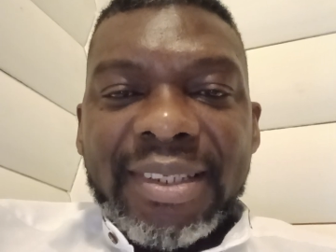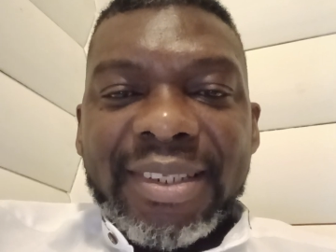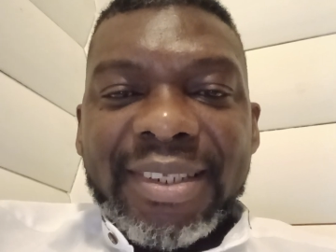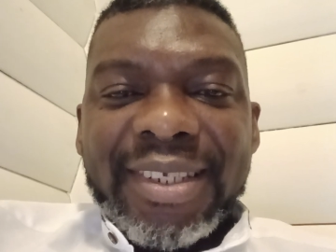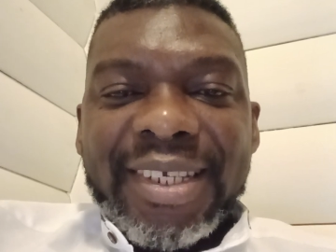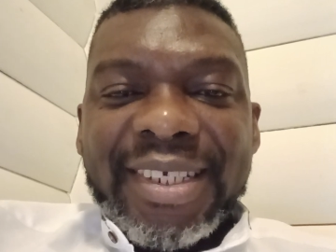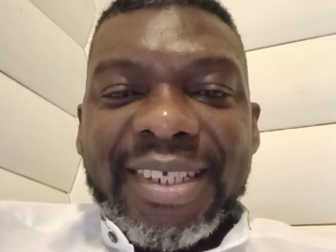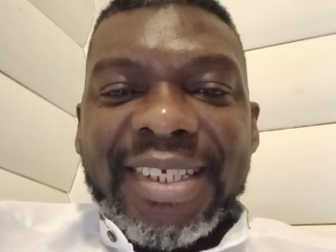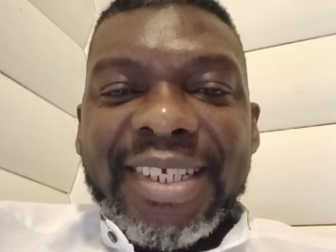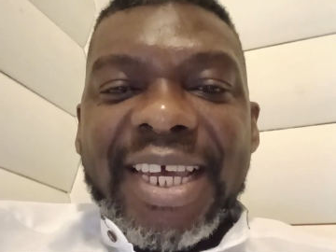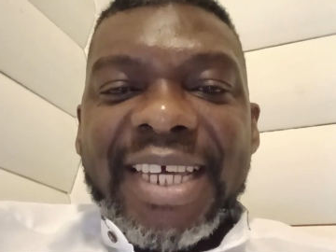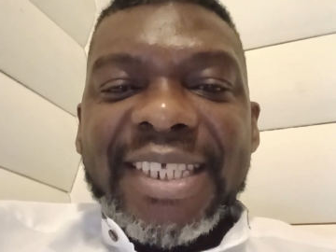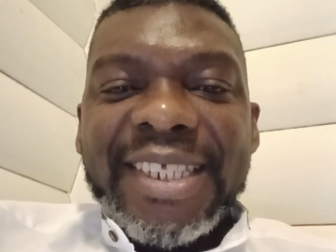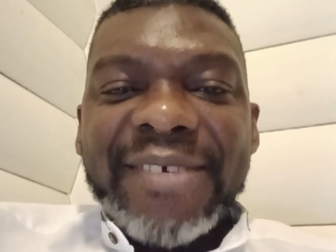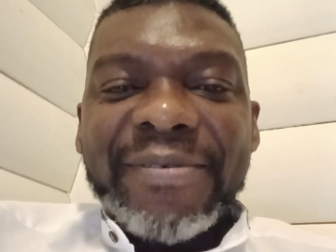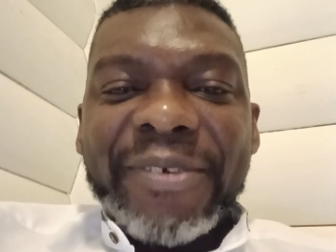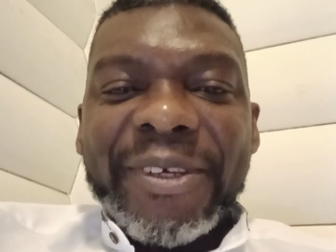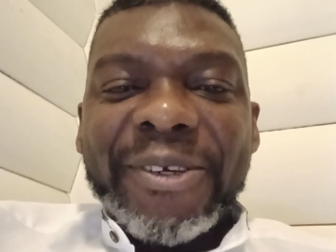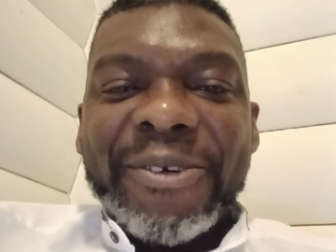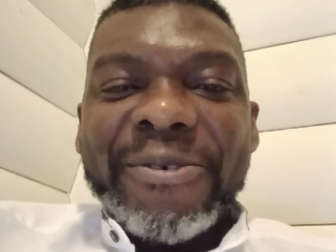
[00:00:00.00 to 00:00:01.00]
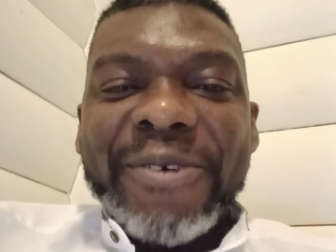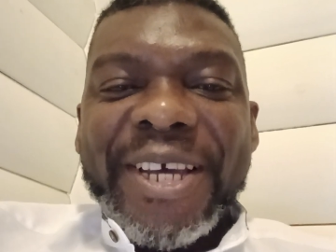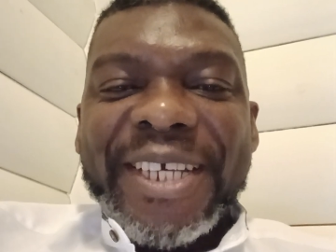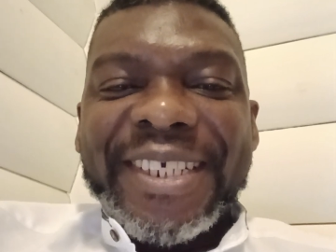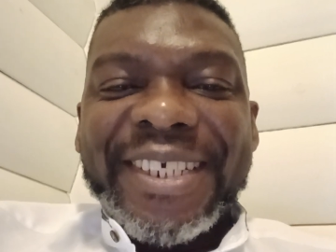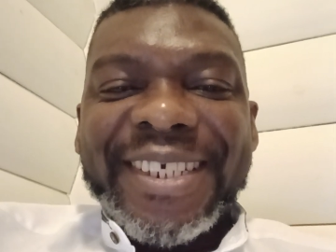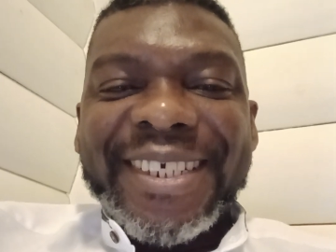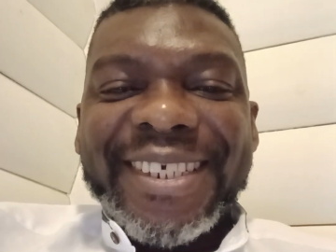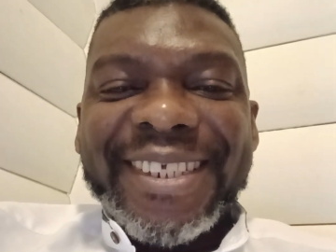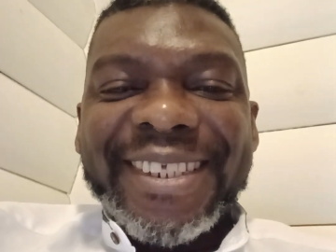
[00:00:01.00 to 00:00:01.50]
The scientific
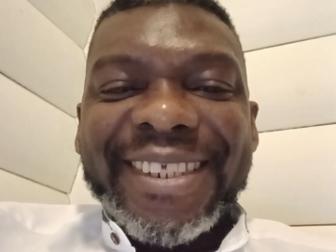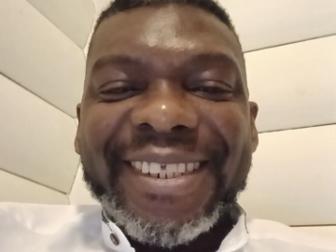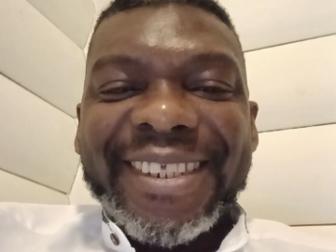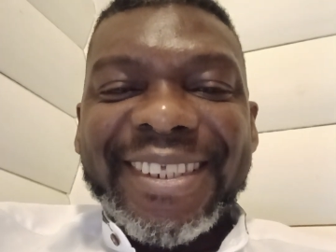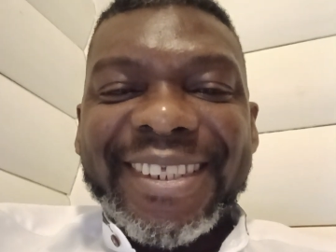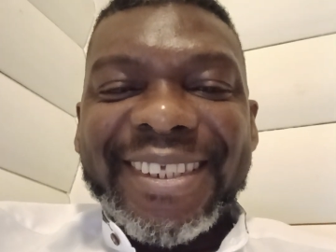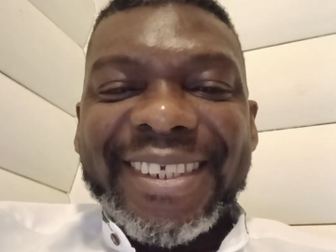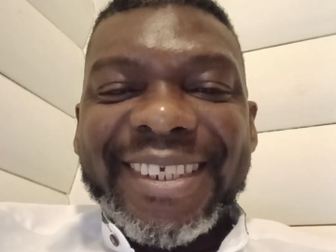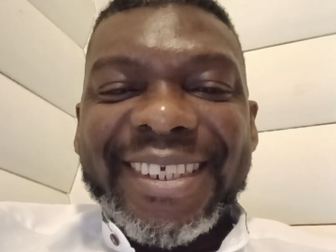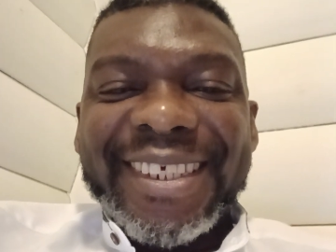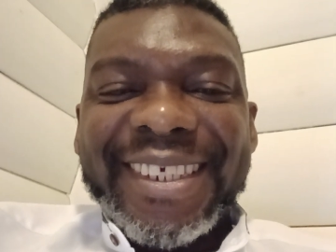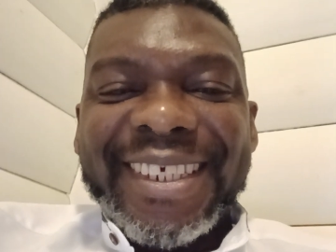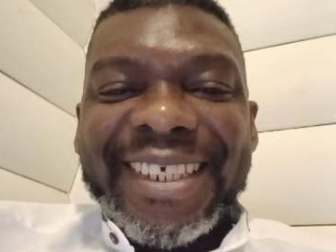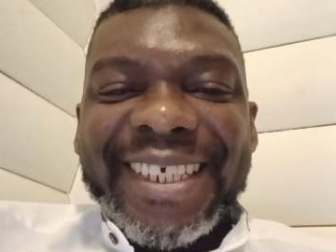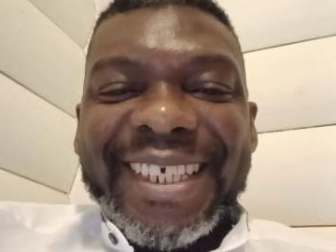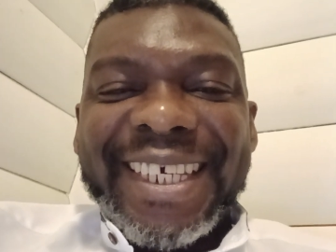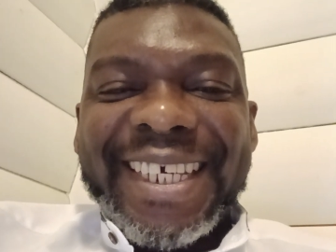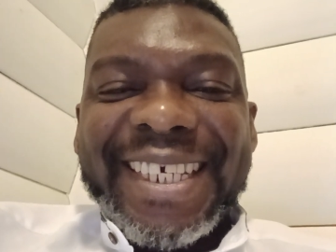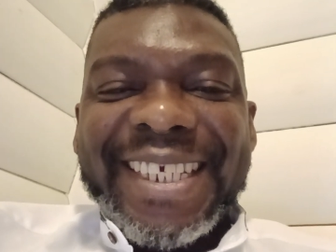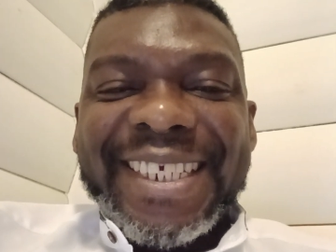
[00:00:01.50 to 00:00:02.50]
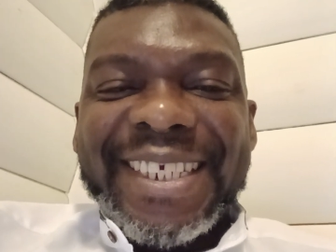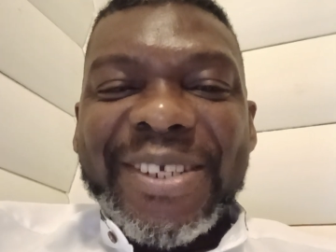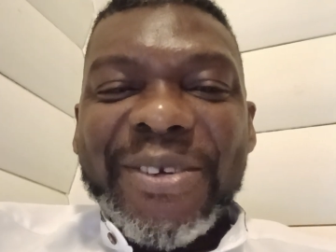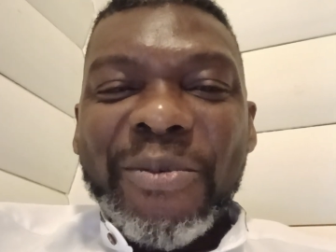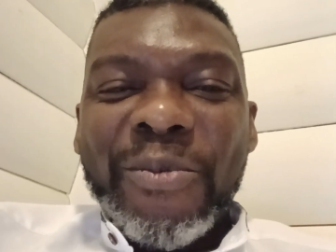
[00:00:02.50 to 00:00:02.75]
question is,